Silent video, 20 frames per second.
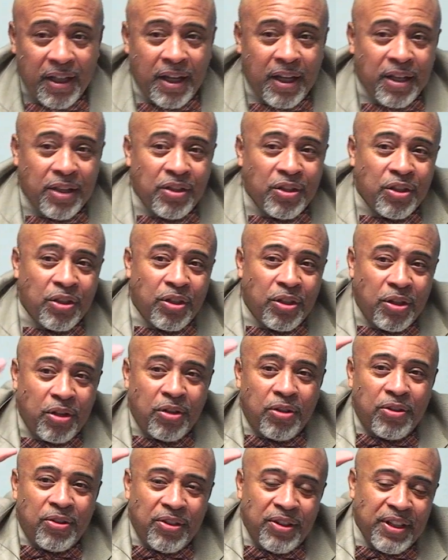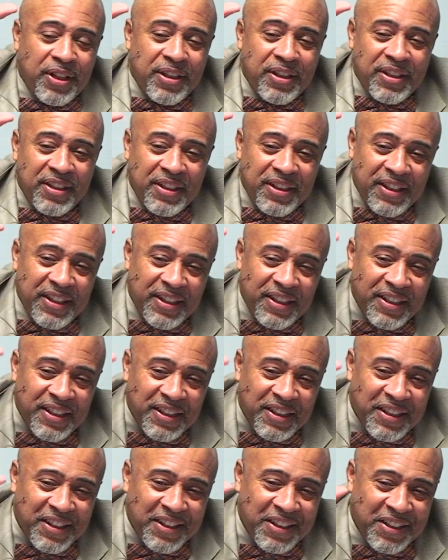And the Lord
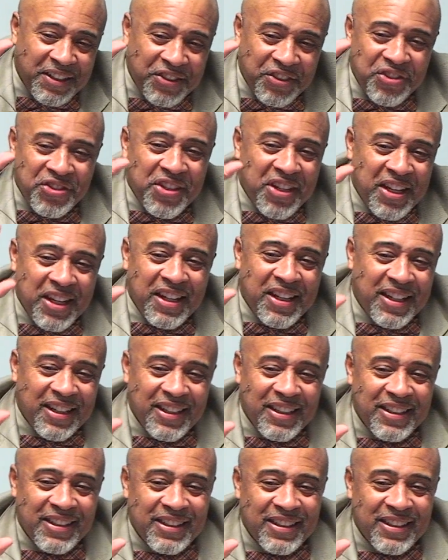is saying,